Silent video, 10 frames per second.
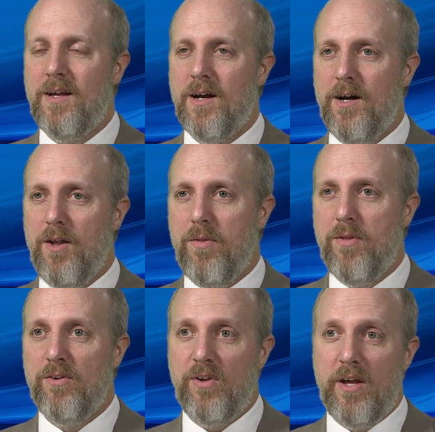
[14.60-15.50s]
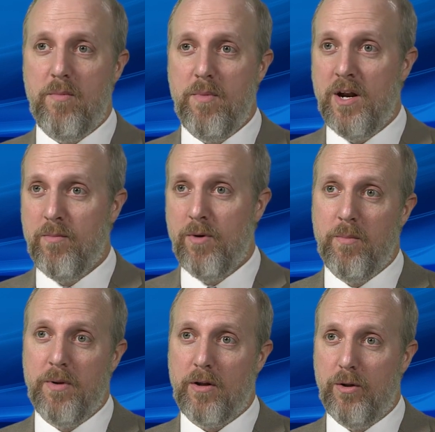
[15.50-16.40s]
And this, at a
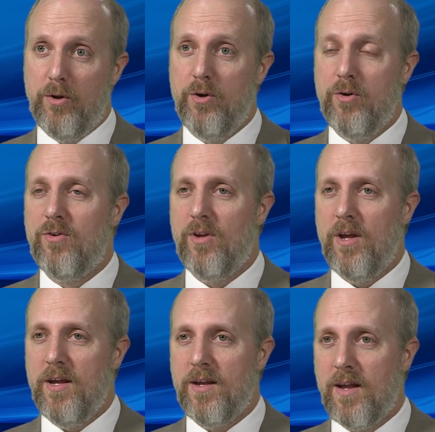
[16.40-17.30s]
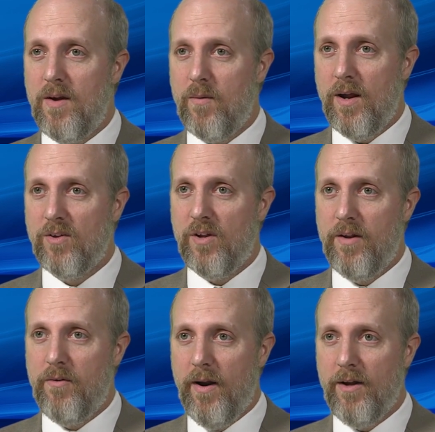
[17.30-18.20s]
minimum, includes a KRAS,
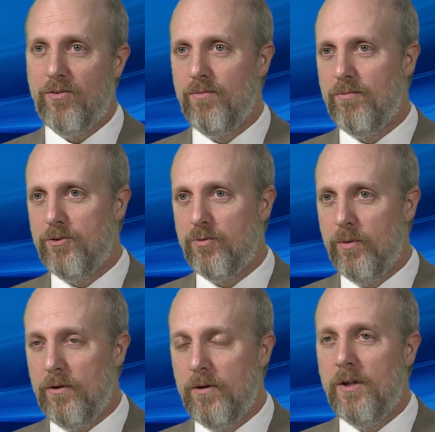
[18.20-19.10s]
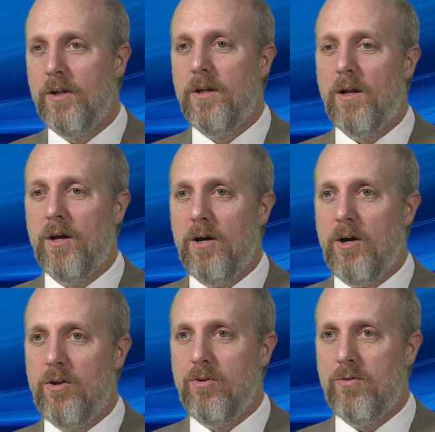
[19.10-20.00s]
NRAS, which we will
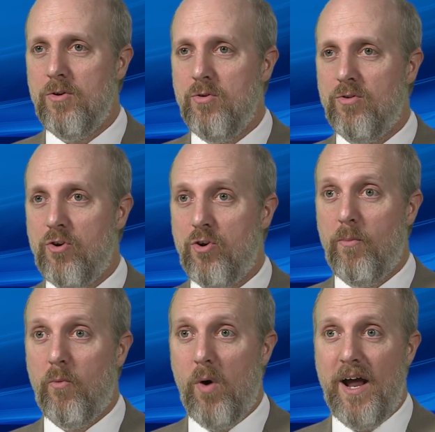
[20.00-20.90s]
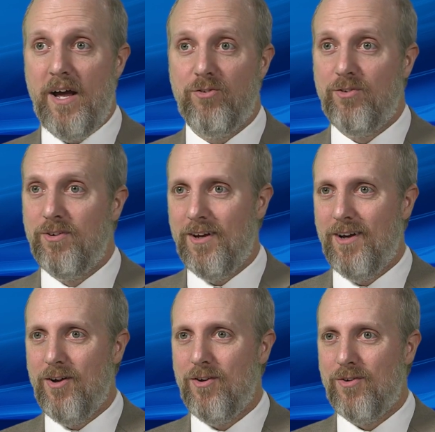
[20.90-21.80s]
uh, use the term RAS
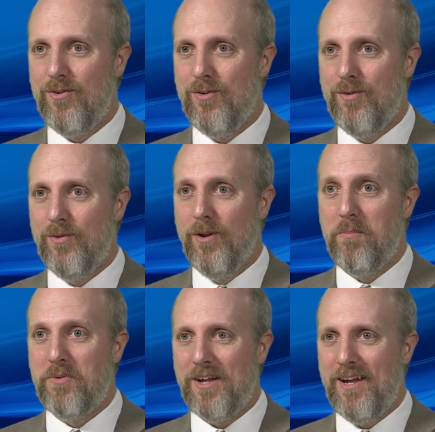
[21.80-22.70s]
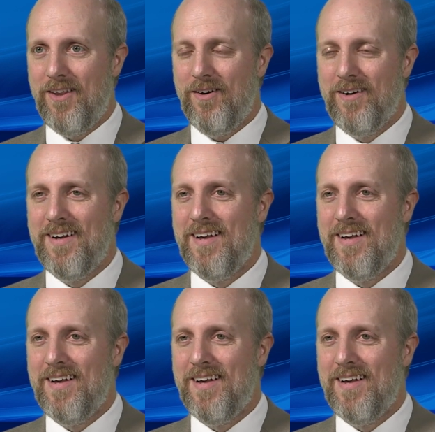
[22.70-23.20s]
uh, to lump together,